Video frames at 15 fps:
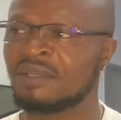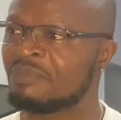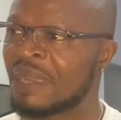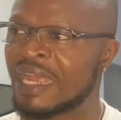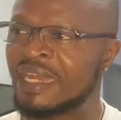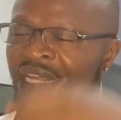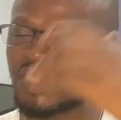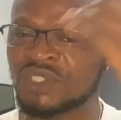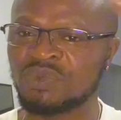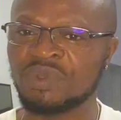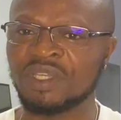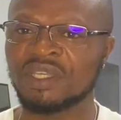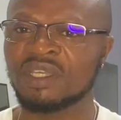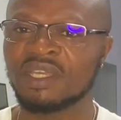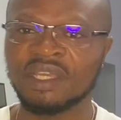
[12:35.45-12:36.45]
By next
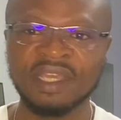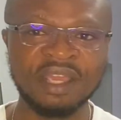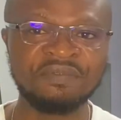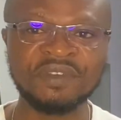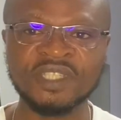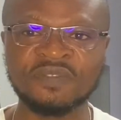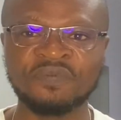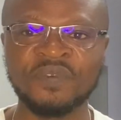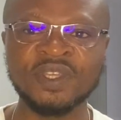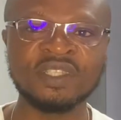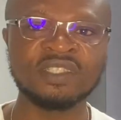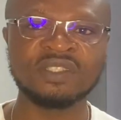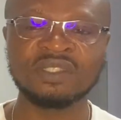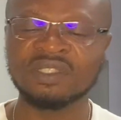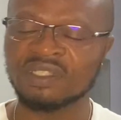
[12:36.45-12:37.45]
week, if he's fit,
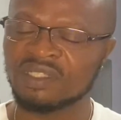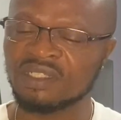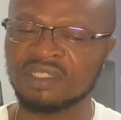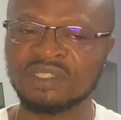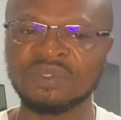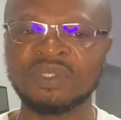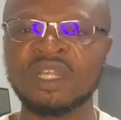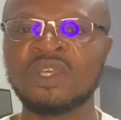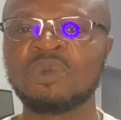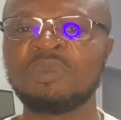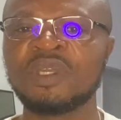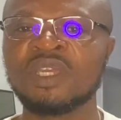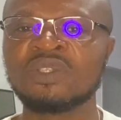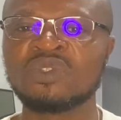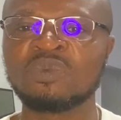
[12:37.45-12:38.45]
then he'll
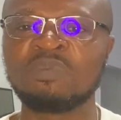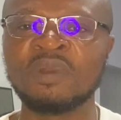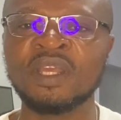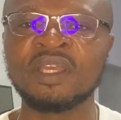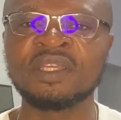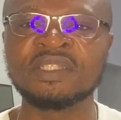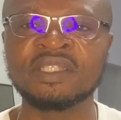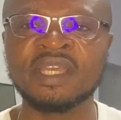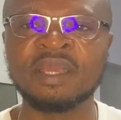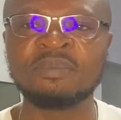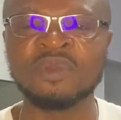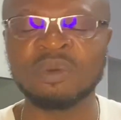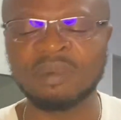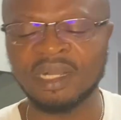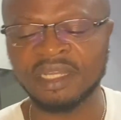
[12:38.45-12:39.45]
begin to play his game,
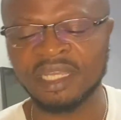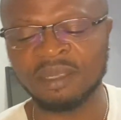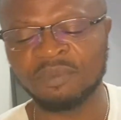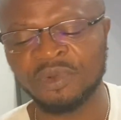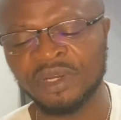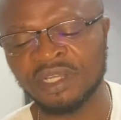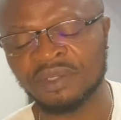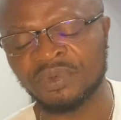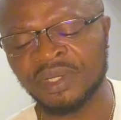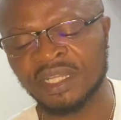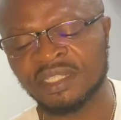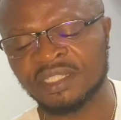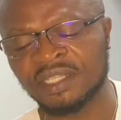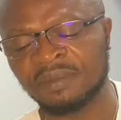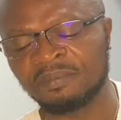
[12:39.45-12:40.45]
normal game with the
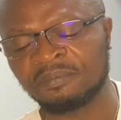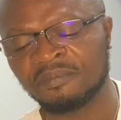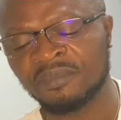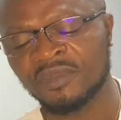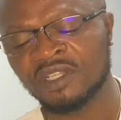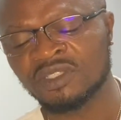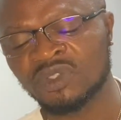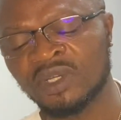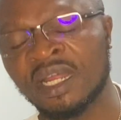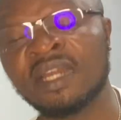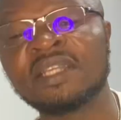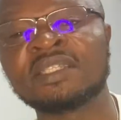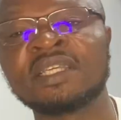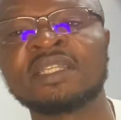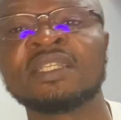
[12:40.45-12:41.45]
team. So that
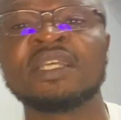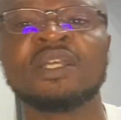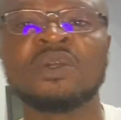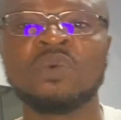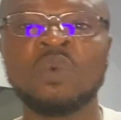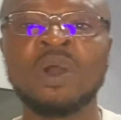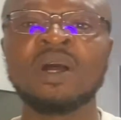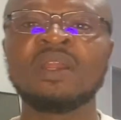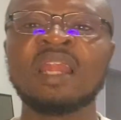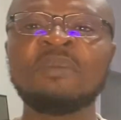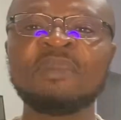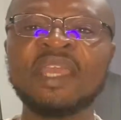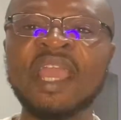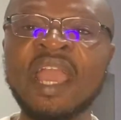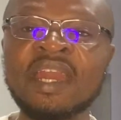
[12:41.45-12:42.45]
is it. Well, let
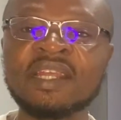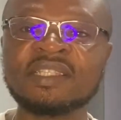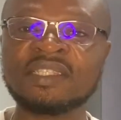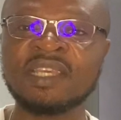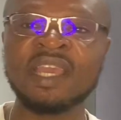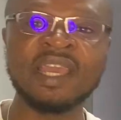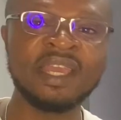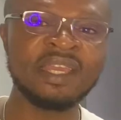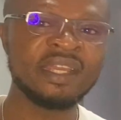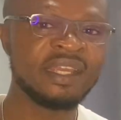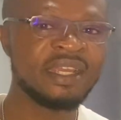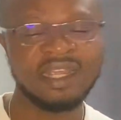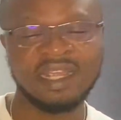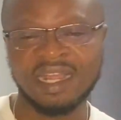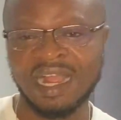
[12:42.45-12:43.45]
me end it here.
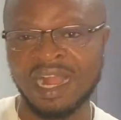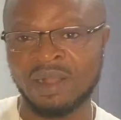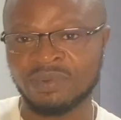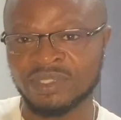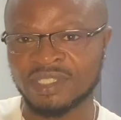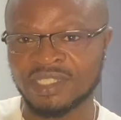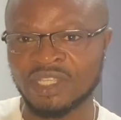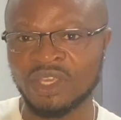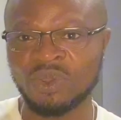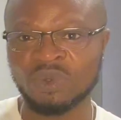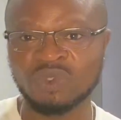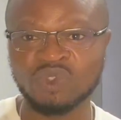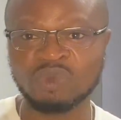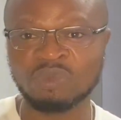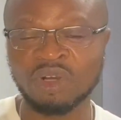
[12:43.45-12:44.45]
I'll see you
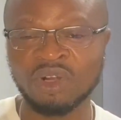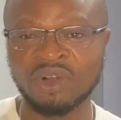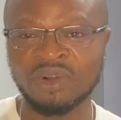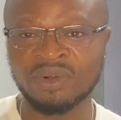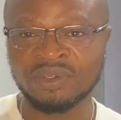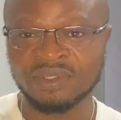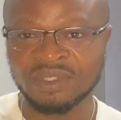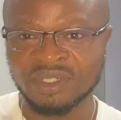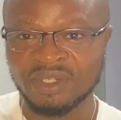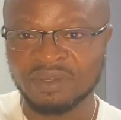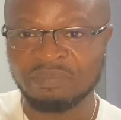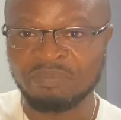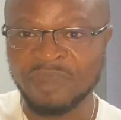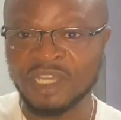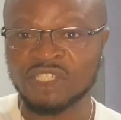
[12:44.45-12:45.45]
tomorrow.
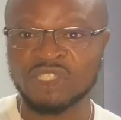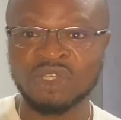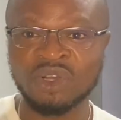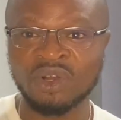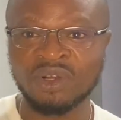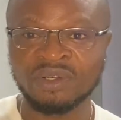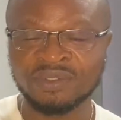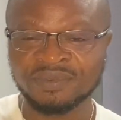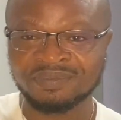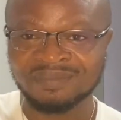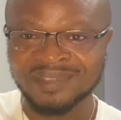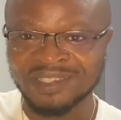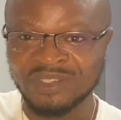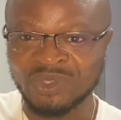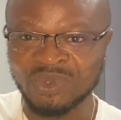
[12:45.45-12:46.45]
Make sure
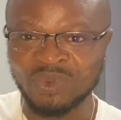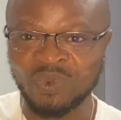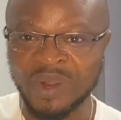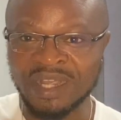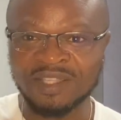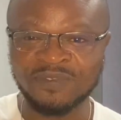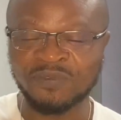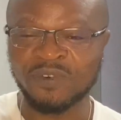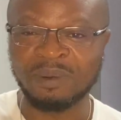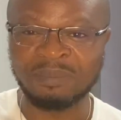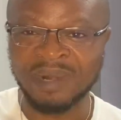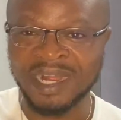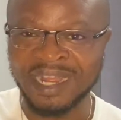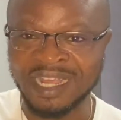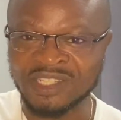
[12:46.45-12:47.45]
you wait for
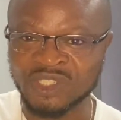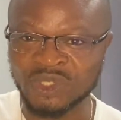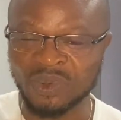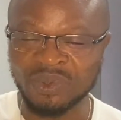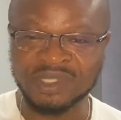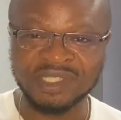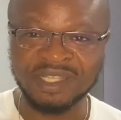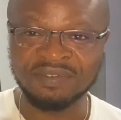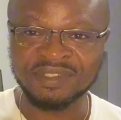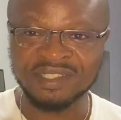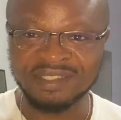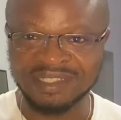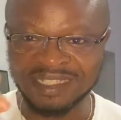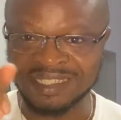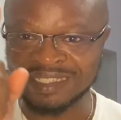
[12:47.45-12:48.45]
my exclusives.
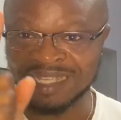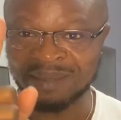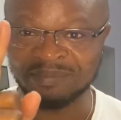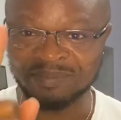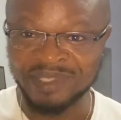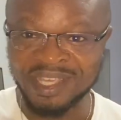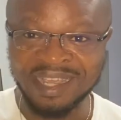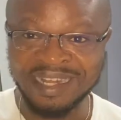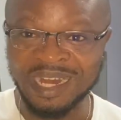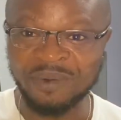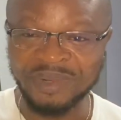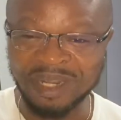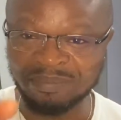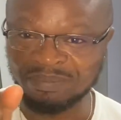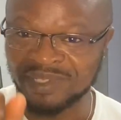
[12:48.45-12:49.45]
Just as I'm here now
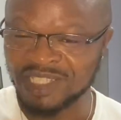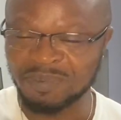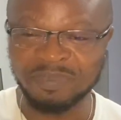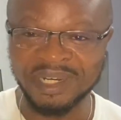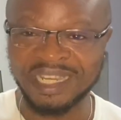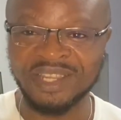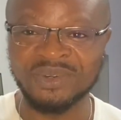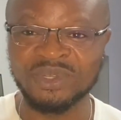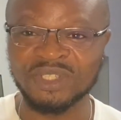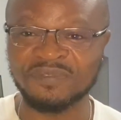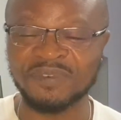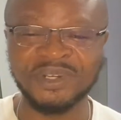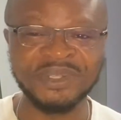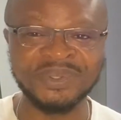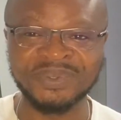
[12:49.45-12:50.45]
with this breaking news
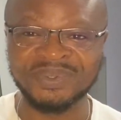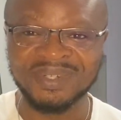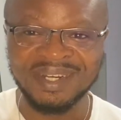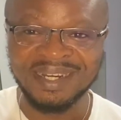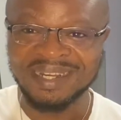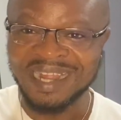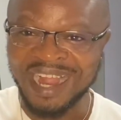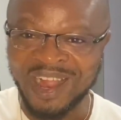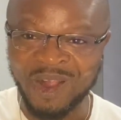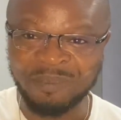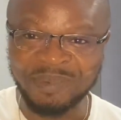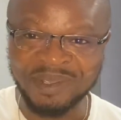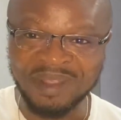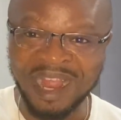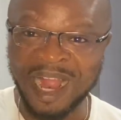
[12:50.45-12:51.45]
for you, I'll
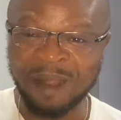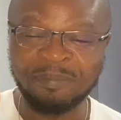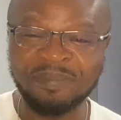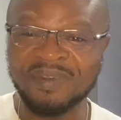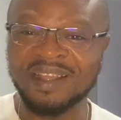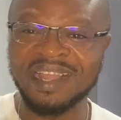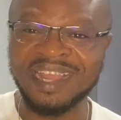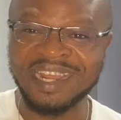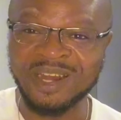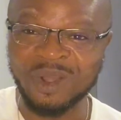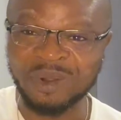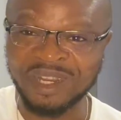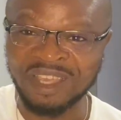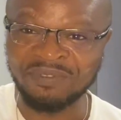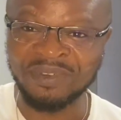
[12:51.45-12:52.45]
be up and
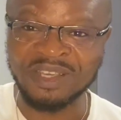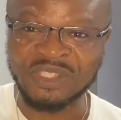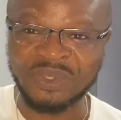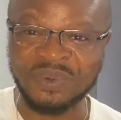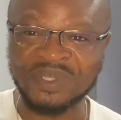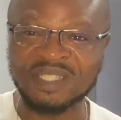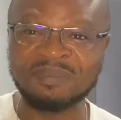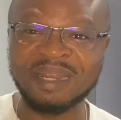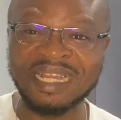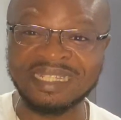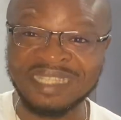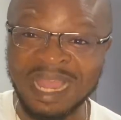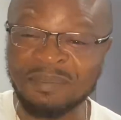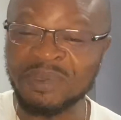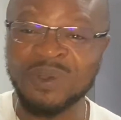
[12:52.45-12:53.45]
I'll give you exclusive. By the
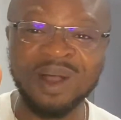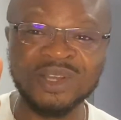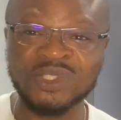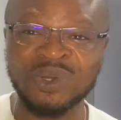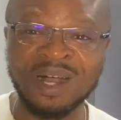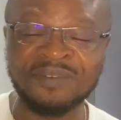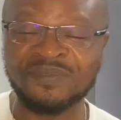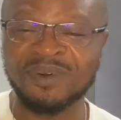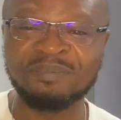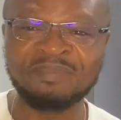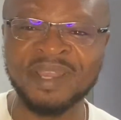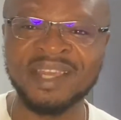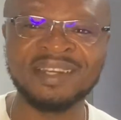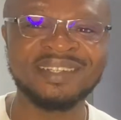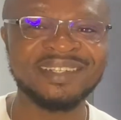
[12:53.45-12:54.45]
time you are also up from
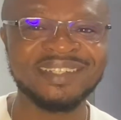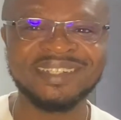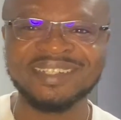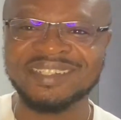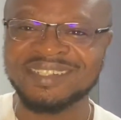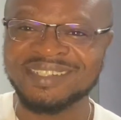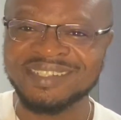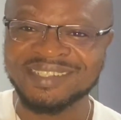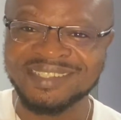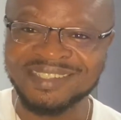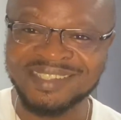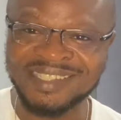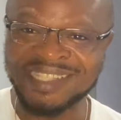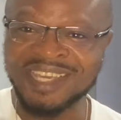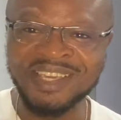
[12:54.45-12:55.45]
bed,
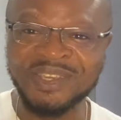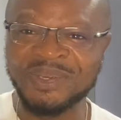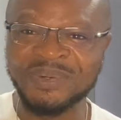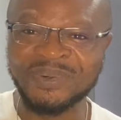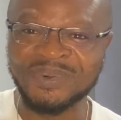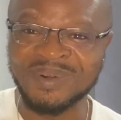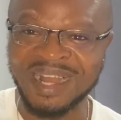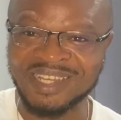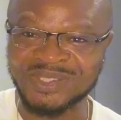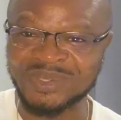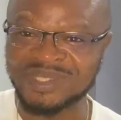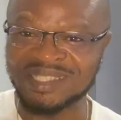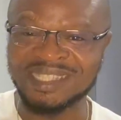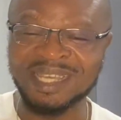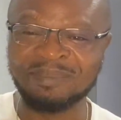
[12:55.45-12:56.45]
see you as you
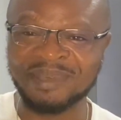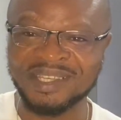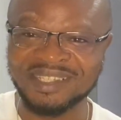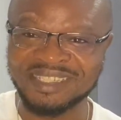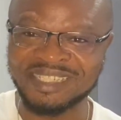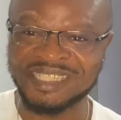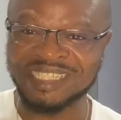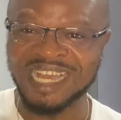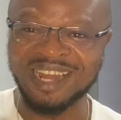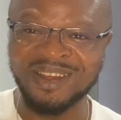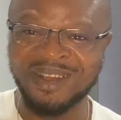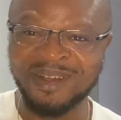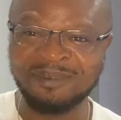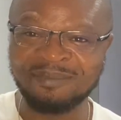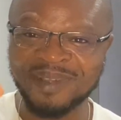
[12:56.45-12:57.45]
see me.
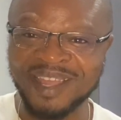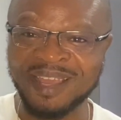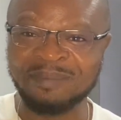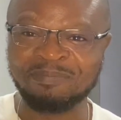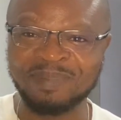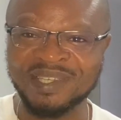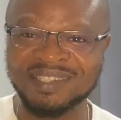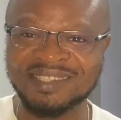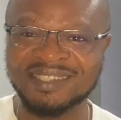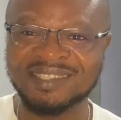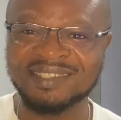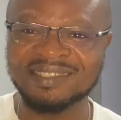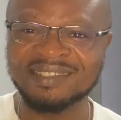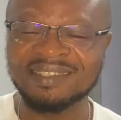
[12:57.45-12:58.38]
Shalom and peace.